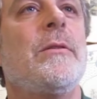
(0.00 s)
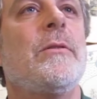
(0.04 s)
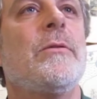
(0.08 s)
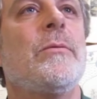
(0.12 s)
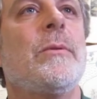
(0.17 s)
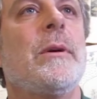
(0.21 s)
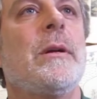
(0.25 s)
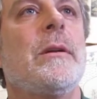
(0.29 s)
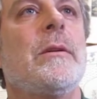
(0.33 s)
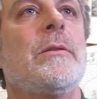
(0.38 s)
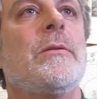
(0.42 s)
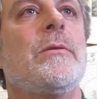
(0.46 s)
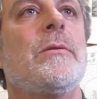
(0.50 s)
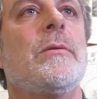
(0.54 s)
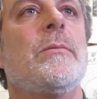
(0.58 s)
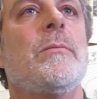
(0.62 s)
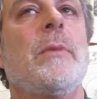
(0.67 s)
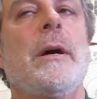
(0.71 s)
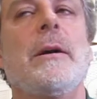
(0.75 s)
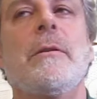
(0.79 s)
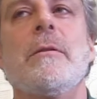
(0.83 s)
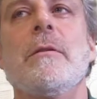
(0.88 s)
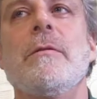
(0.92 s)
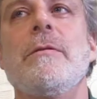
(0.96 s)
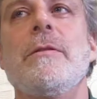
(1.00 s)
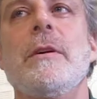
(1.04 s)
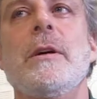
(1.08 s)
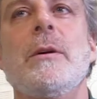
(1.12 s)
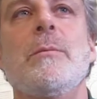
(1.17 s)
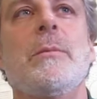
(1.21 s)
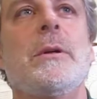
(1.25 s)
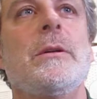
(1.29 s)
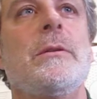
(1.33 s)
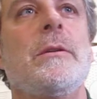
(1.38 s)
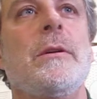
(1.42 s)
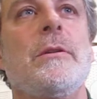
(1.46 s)
as well as
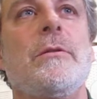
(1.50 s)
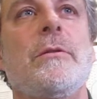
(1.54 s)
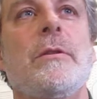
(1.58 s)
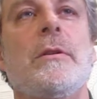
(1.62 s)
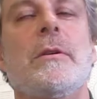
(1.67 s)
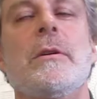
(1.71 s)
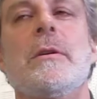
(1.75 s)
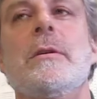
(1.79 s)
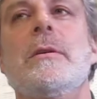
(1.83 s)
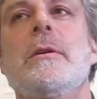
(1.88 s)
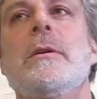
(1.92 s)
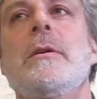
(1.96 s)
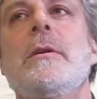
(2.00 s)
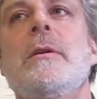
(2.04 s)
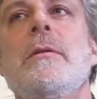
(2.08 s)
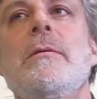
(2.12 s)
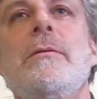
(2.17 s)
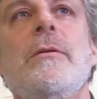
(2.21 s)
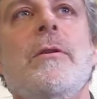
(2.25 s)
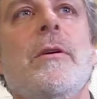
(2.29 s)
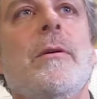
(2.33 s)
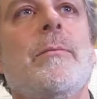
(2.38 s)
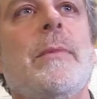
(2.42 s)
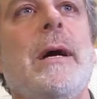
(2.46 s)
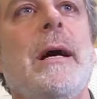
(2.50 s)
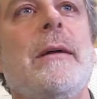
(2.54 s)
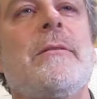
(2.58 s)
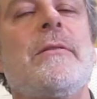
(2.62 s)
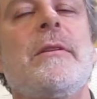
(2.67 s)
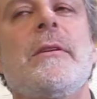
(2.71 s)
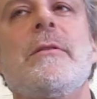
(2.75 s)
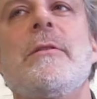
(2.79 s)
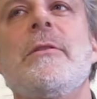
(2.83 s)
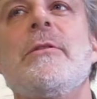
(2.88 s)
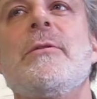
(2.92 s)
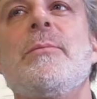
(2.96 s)
microfilm and digital
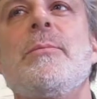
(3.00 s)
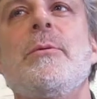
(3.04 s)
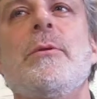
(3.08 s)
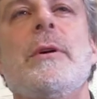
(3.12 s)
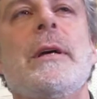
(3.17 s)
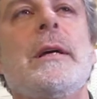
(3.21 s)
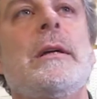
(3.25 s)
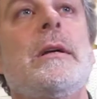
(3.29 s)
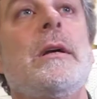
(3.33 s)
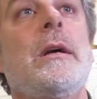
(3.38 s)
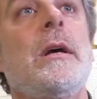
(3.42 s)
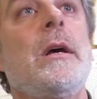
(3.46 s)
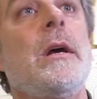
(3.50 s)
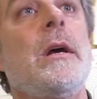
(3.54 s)
formats at this point.